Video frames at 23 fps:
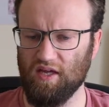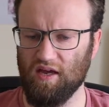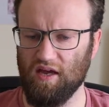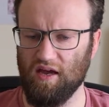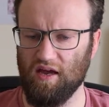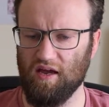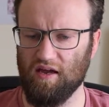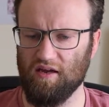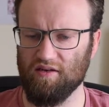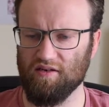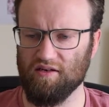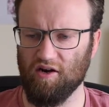
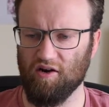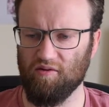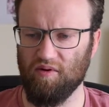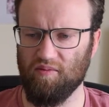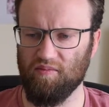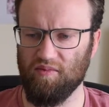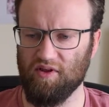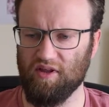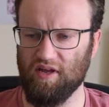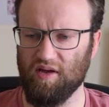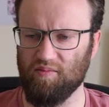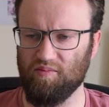And I
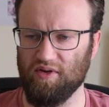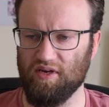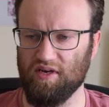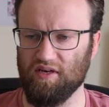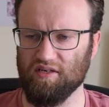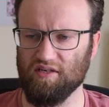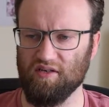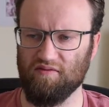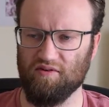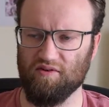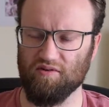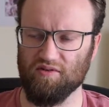remember there being
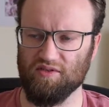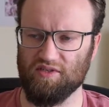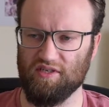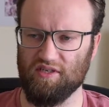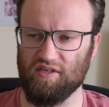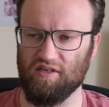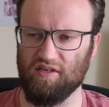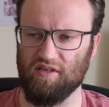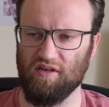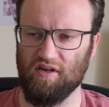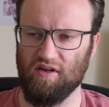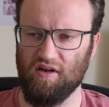
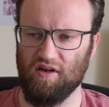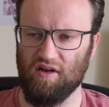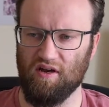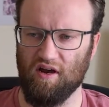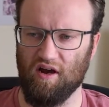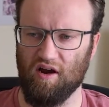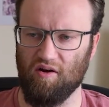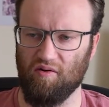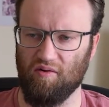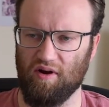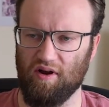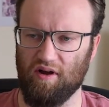difficulty
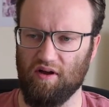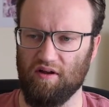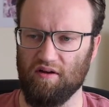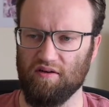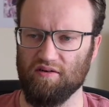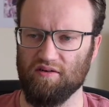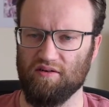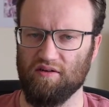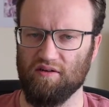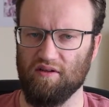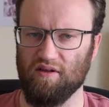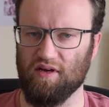
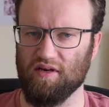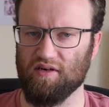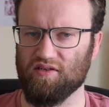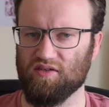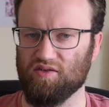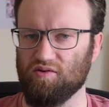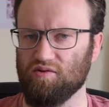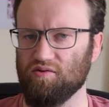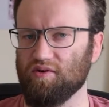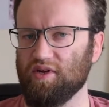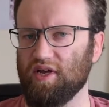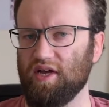around like
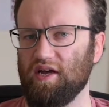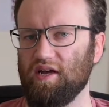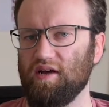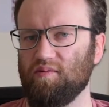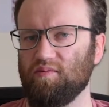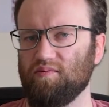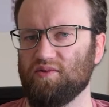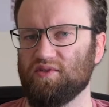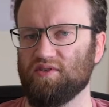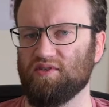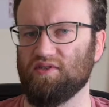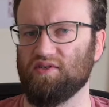school
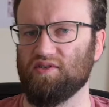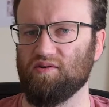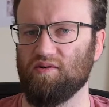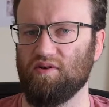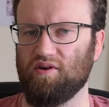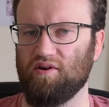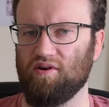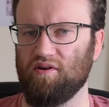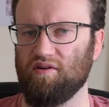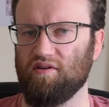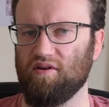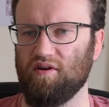camps. So I
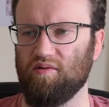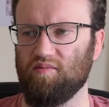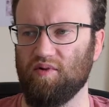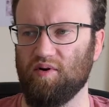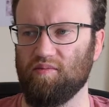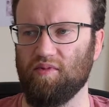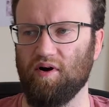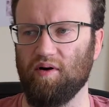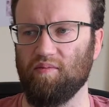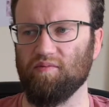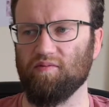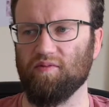know that my
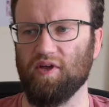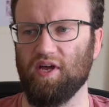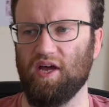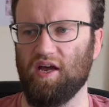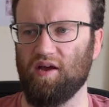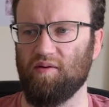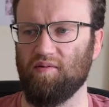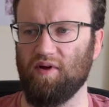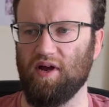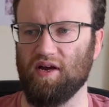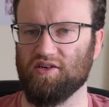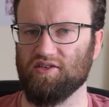mum
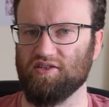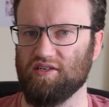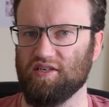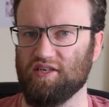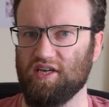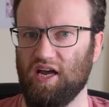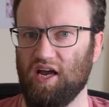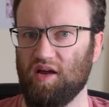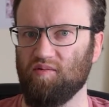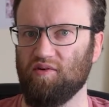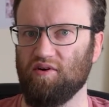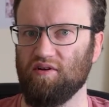actually
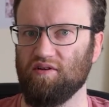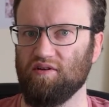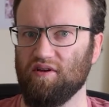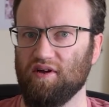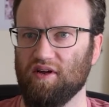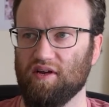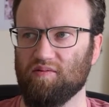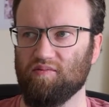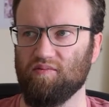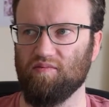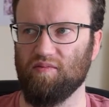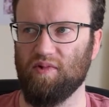came on
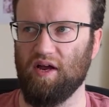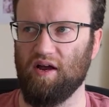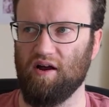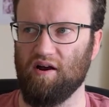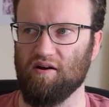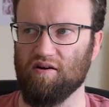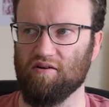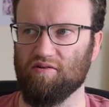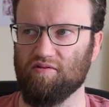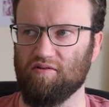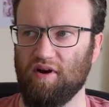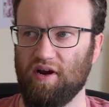like
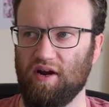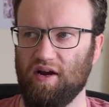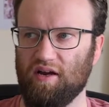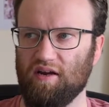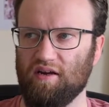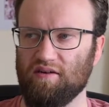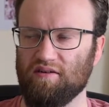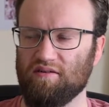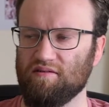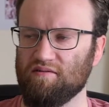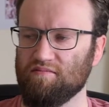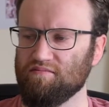our
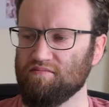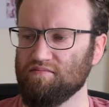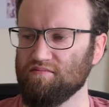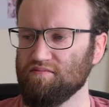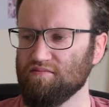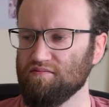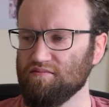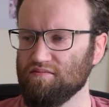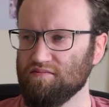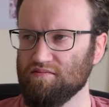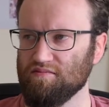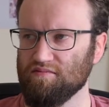grade
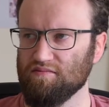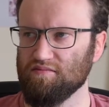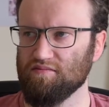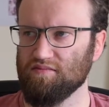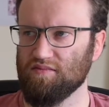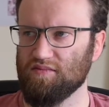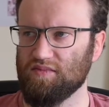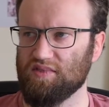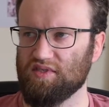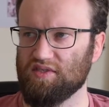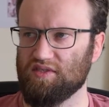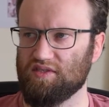
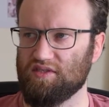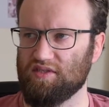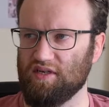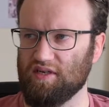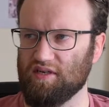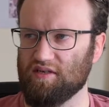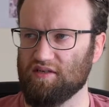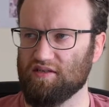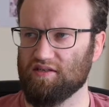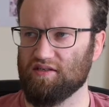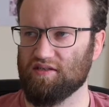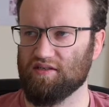
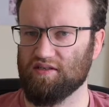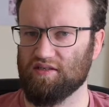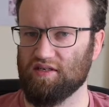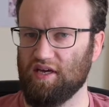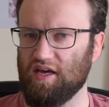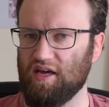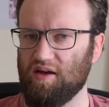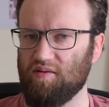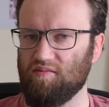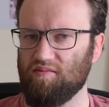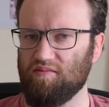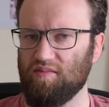6
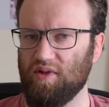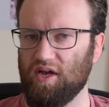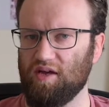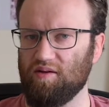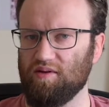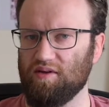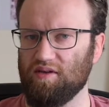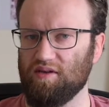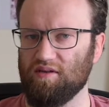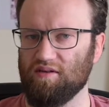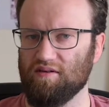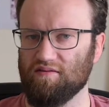camp,
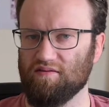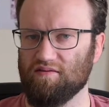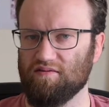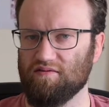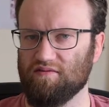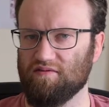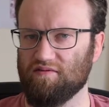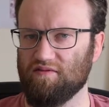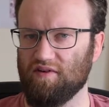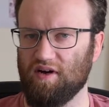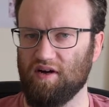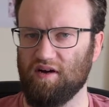maybe
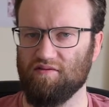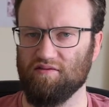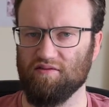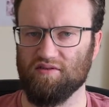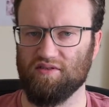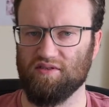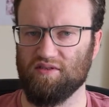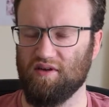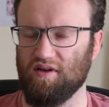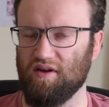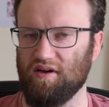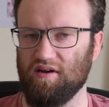5 or
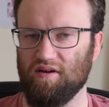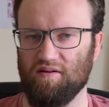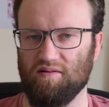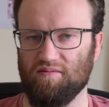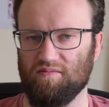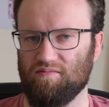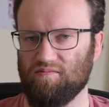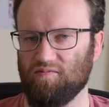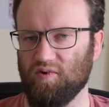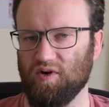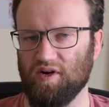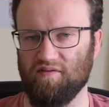
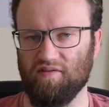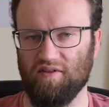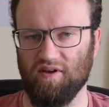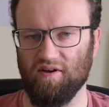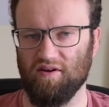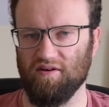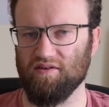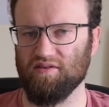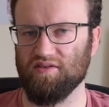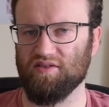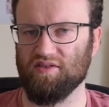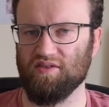one of
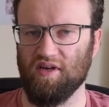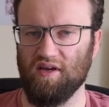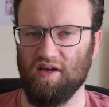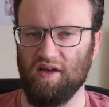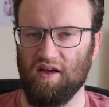those.